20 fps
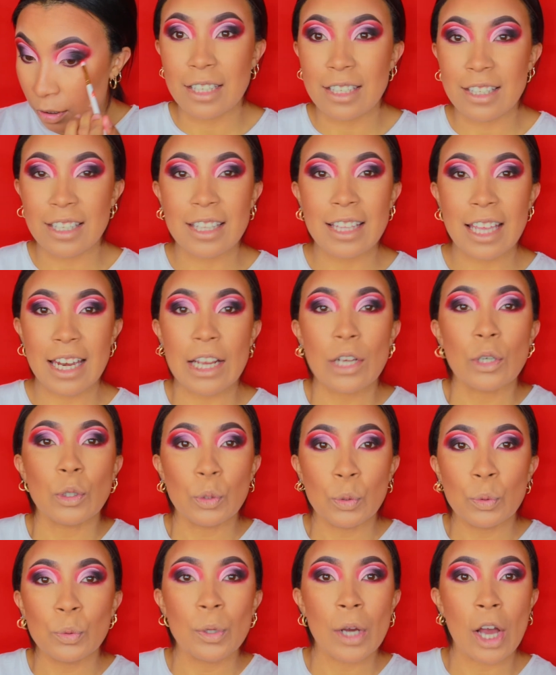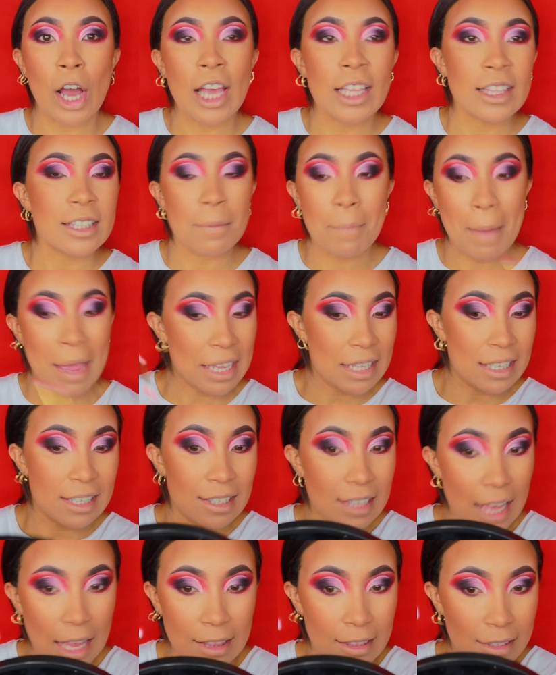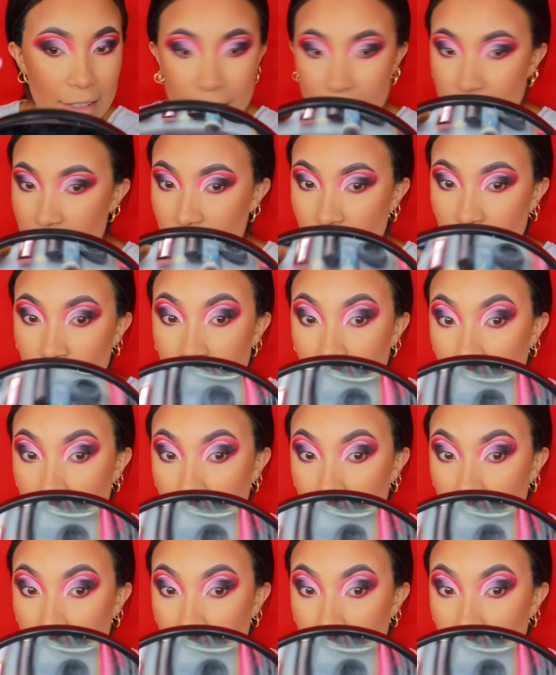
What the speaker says: So then it all kind of makes sense.